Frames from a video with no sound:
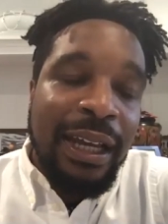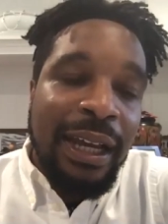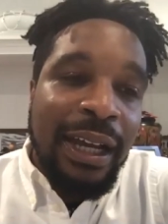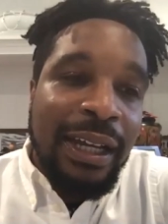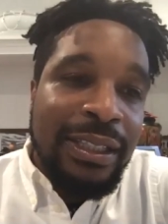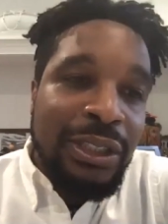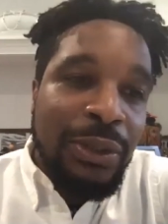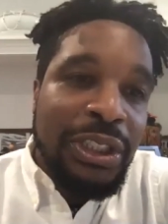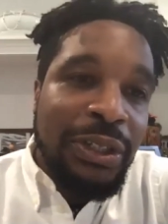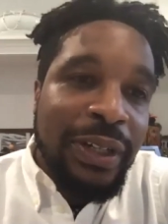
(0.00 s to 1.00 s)
uh,
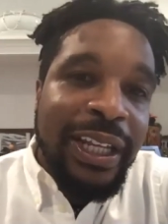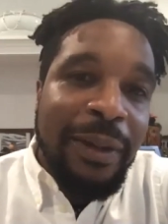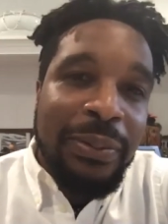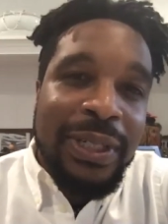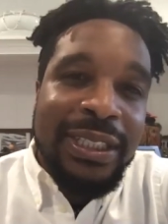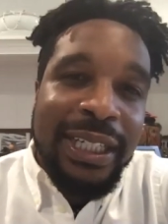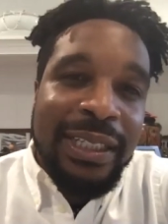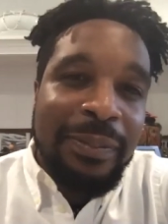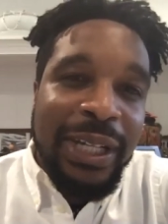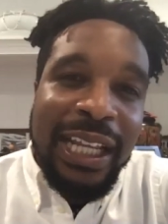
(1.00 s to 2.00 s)
torture in their
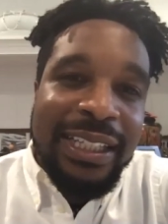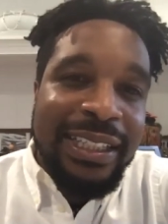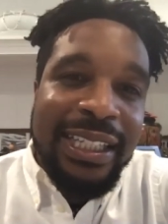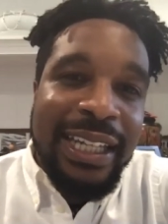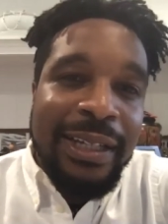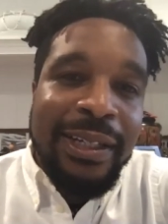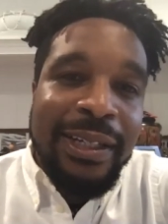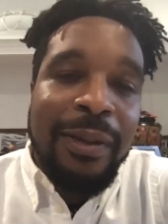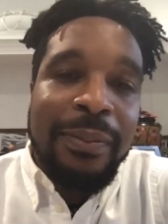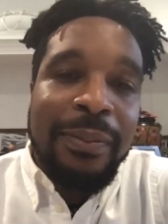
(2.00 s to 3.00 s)
precinct, but didn't end
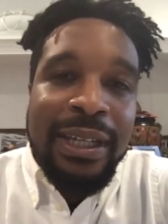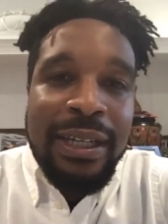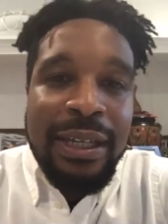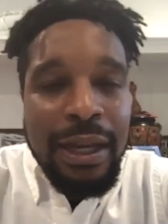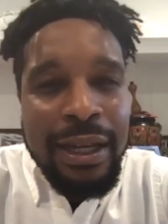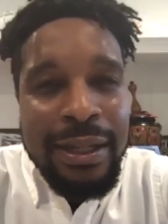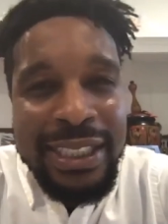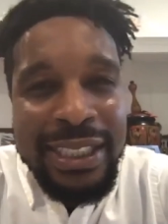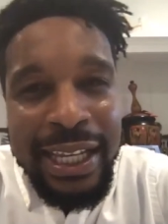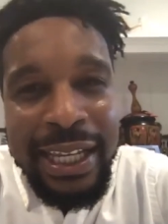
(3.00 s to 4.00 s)
up uh,
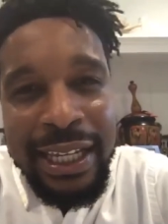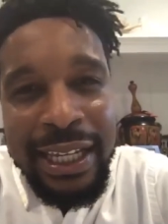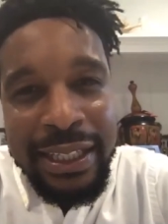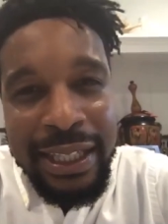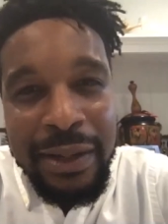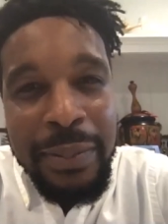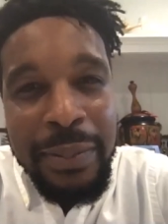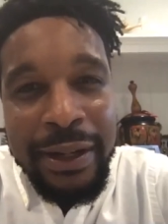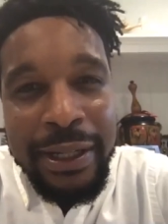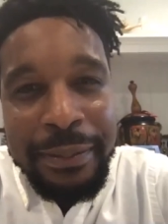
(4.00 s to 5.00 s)
saying anything
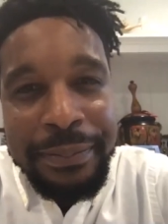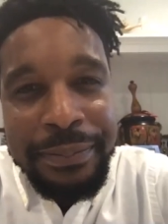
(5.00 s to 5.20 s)
about it.